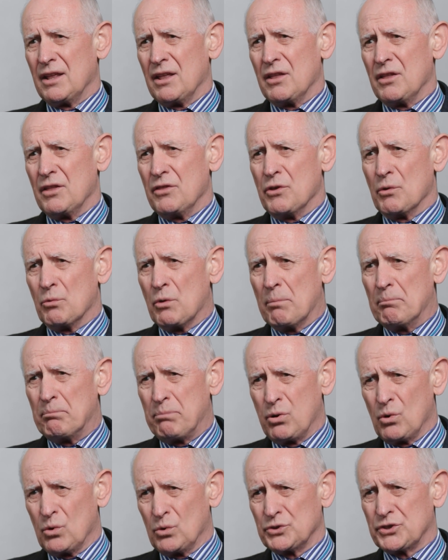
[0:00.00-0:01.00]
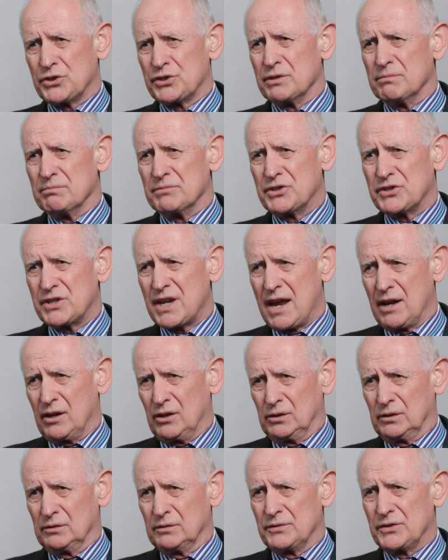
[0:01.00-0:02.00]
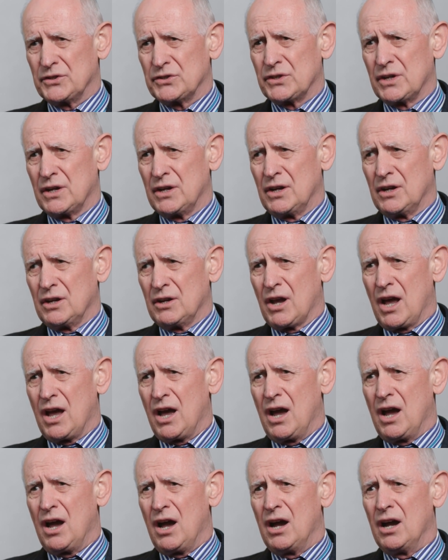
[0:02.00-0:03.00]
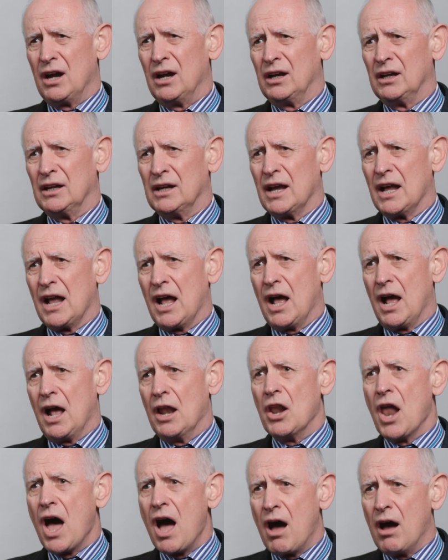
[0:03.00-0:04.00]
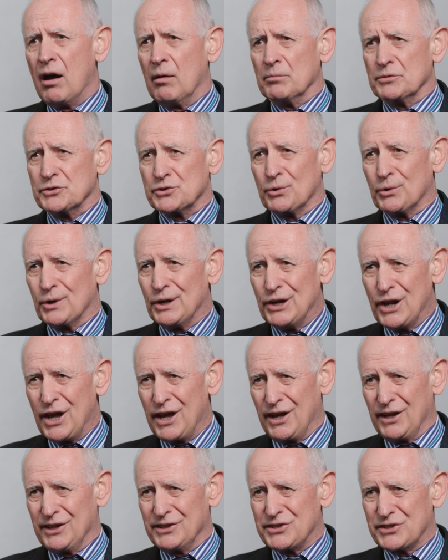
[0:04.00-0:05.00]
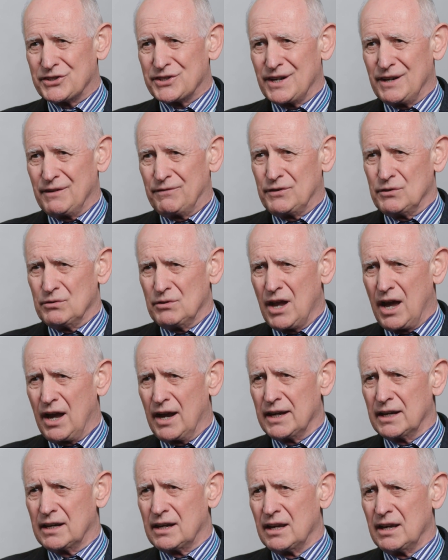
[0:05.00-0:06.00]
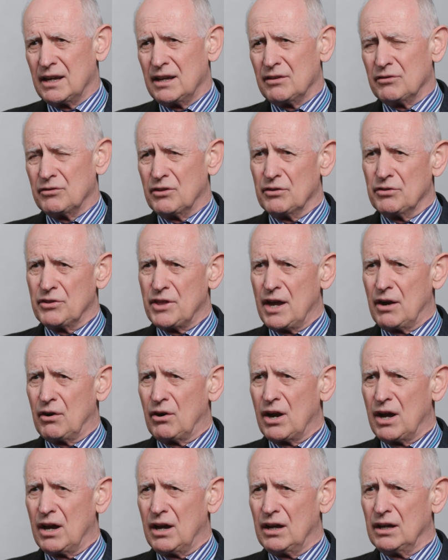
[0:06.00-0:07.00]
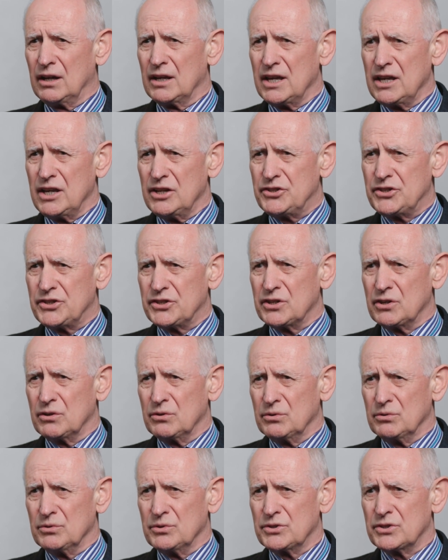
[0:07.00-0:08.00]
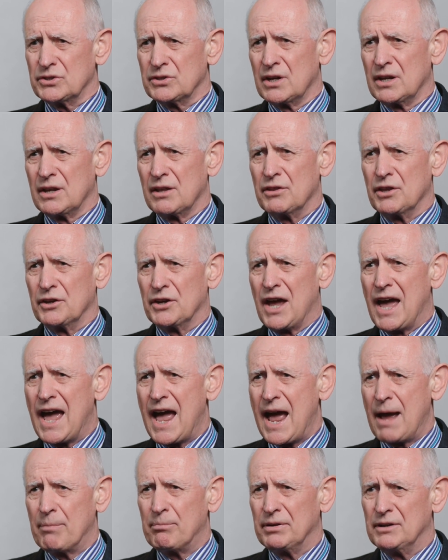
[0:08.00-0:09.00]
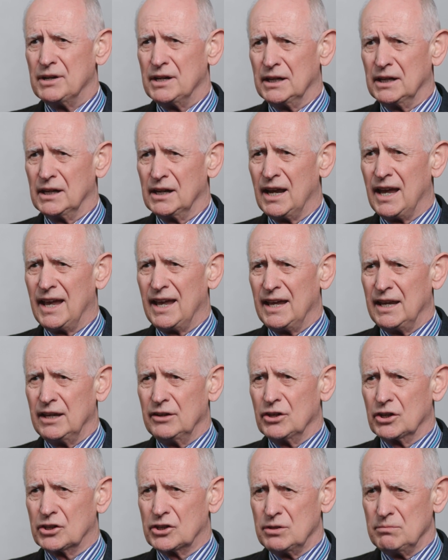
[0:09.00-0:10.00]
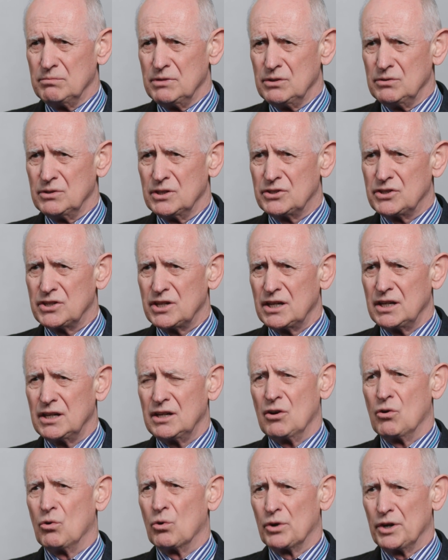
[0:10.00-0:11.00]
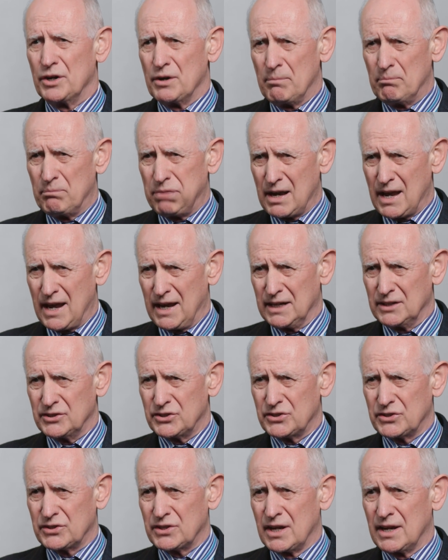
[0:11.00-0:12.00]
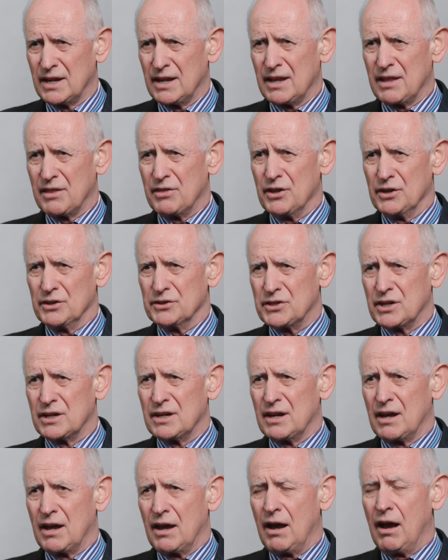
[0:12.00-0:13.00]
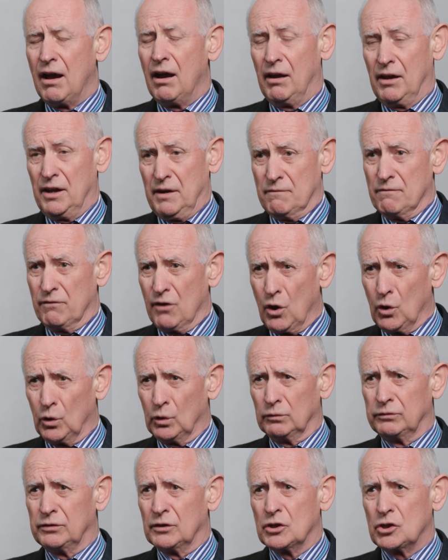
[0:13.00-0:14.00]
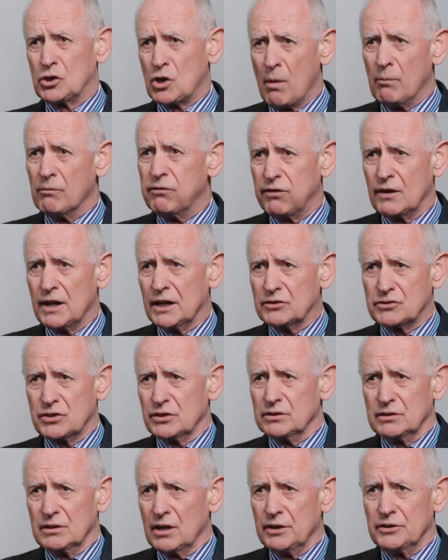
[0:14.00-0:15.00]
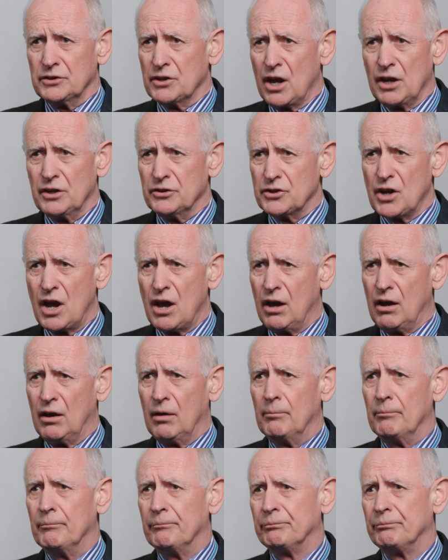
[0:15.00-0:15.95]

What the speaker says: The reports themselves are alarms or alerts, if you like, that there are issues that are happening in a community or in a place that involve conflict and harm.